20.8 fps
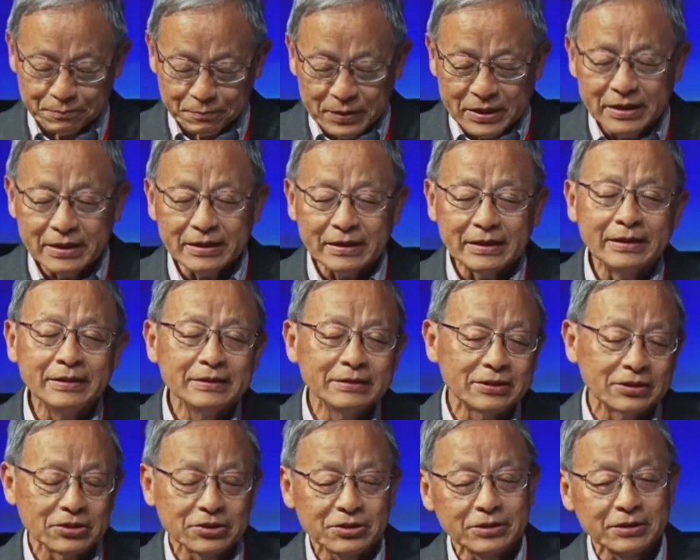be in
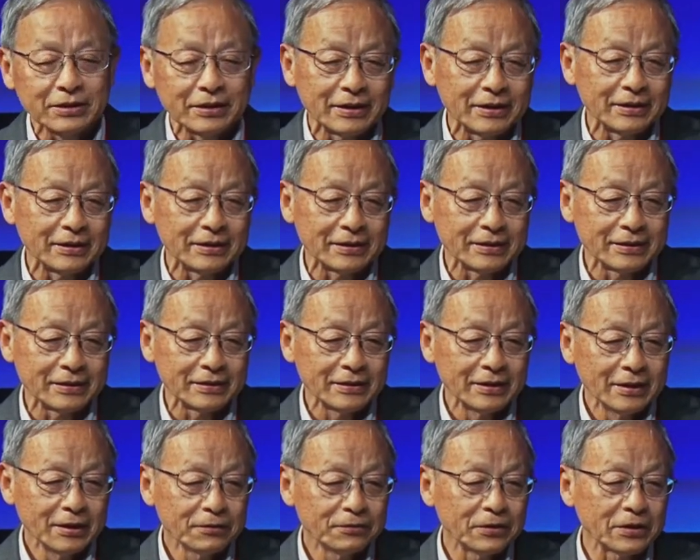this uh,
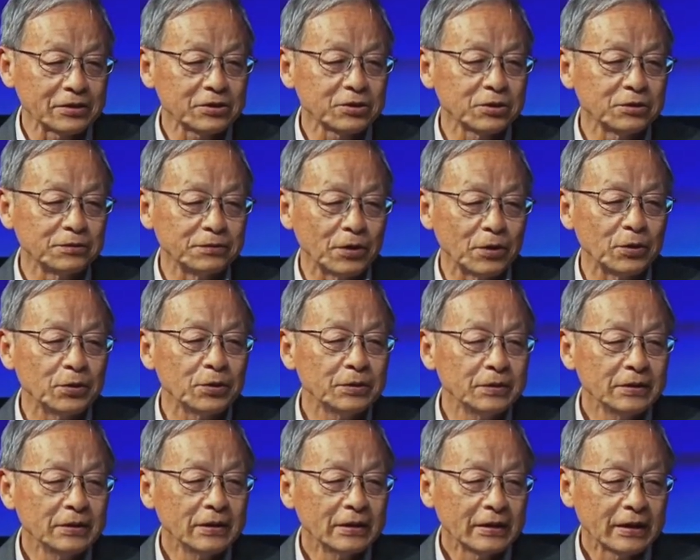festival
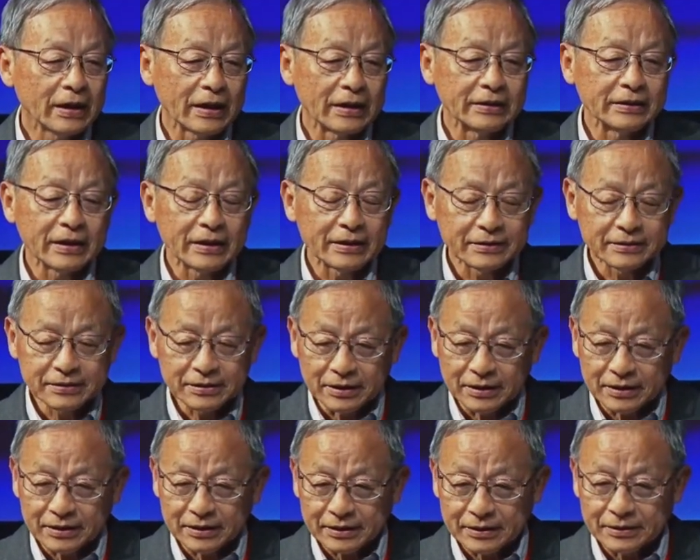and then
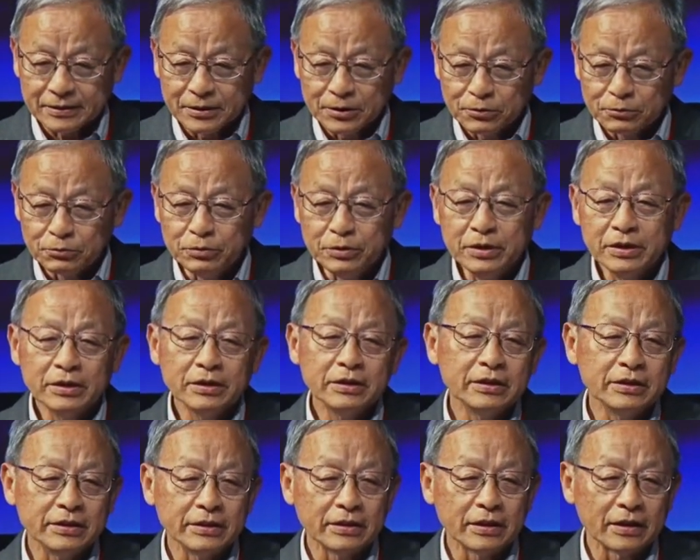
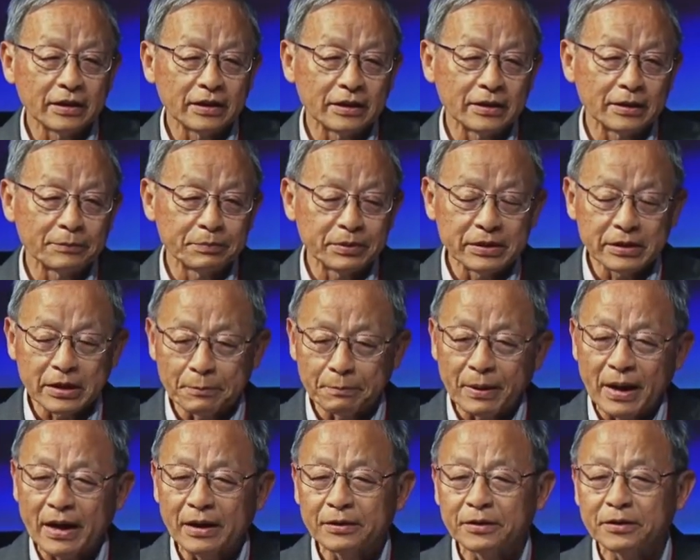really be a
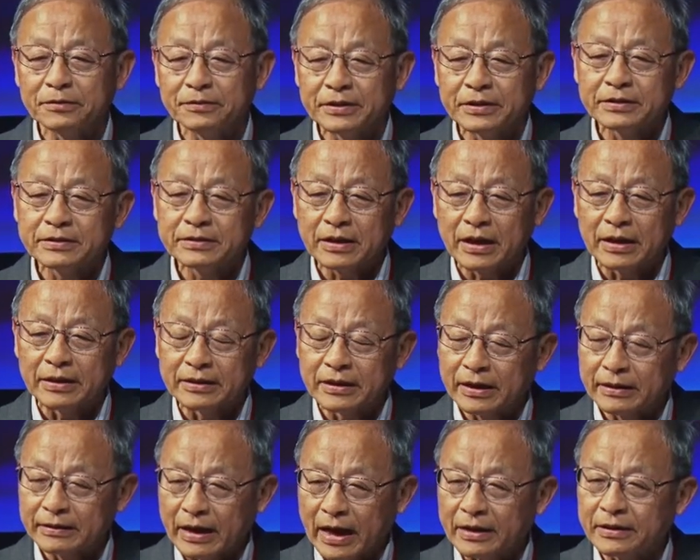part of it. And
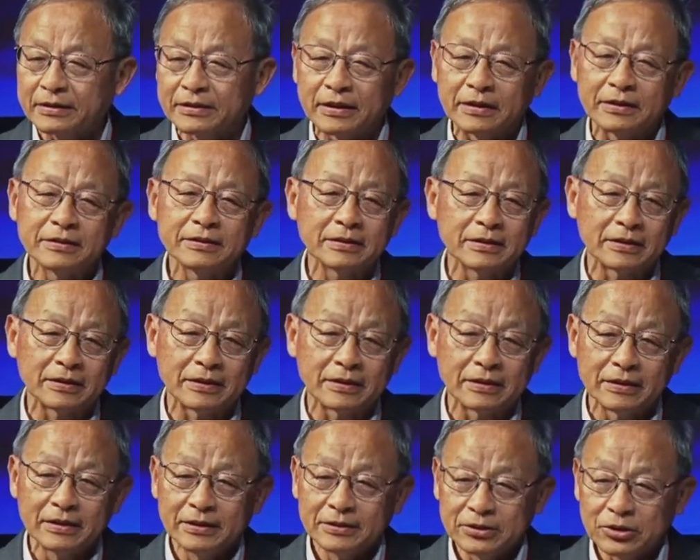then I think
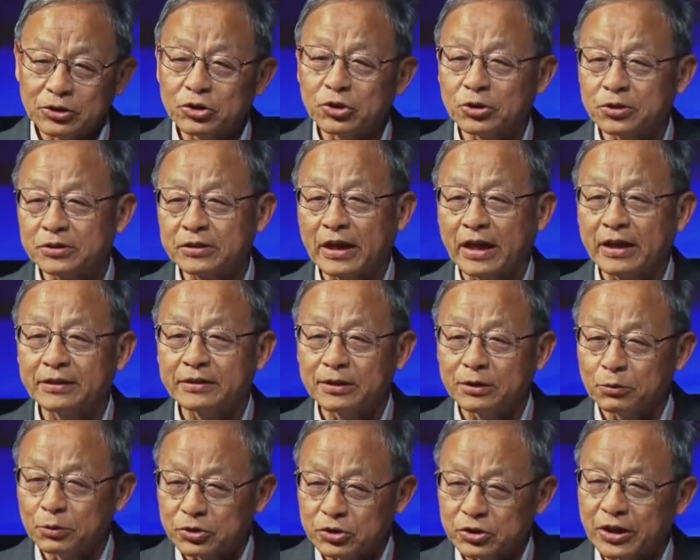the
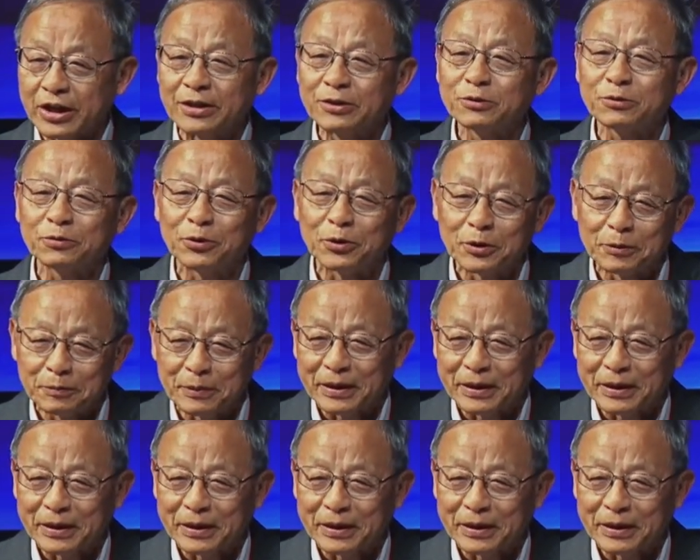society will change for the